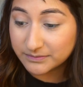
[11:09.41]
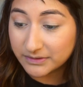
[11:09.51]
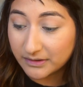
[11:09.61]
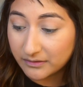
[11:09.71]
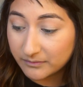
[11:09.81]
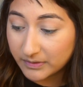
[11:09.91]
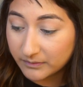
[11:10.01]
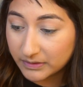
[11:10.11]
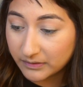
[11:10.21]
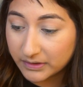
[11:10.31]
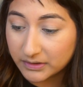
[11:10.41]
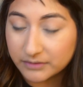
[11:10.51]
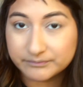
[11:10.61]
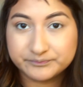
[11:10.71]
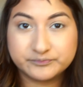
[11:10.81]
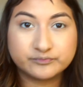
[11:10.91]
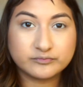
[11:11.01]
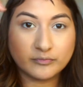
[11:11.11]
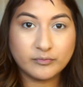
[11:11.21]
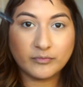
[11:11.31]
without my wing liner.
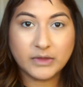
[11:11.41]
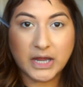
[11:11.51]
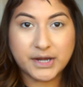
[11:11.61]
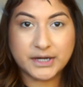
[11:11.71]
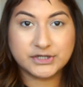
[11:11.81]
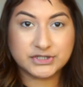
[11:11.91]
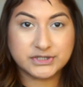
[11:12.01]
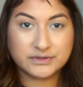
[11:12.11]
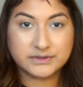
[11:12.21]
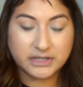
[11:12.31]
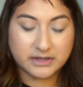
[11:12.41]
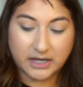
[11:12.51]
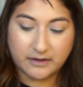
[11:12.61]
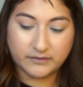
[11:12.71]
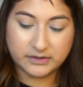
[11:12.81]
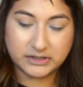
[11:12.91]
I just used the Kat Von